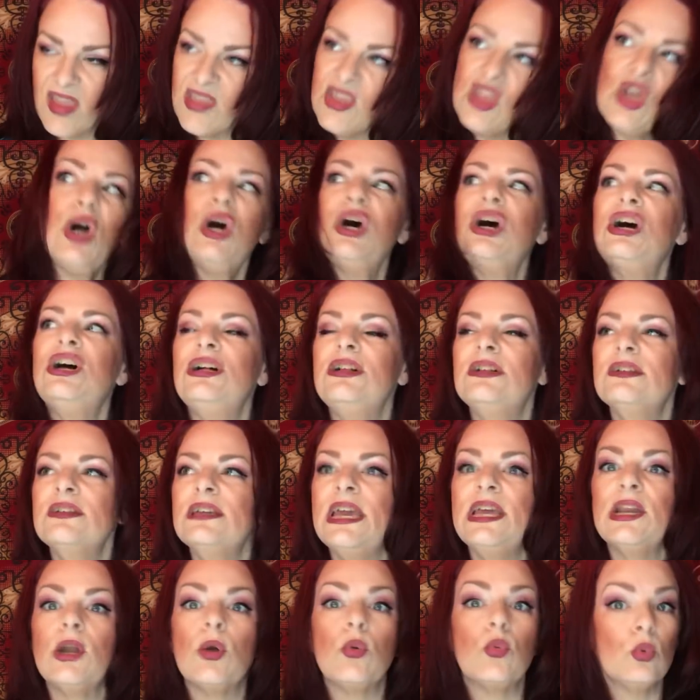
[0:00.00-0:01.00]
y'all,
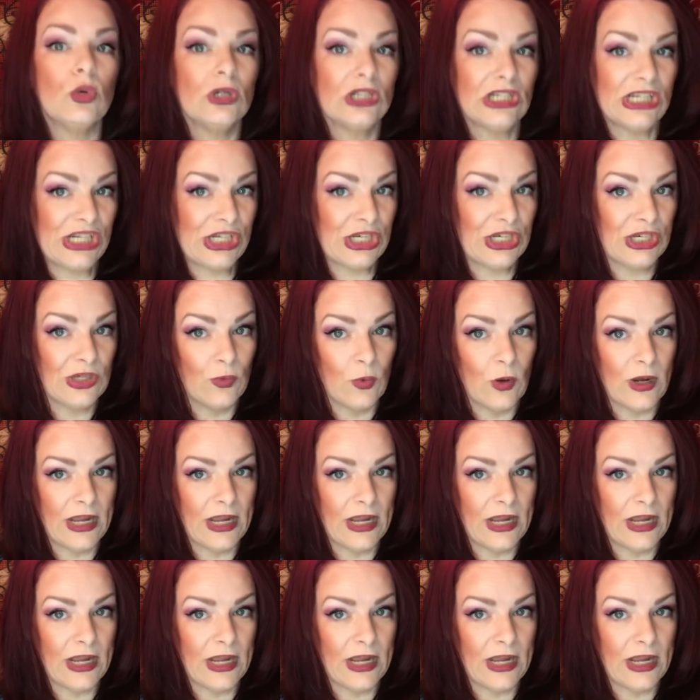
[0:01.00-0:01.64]
in a really good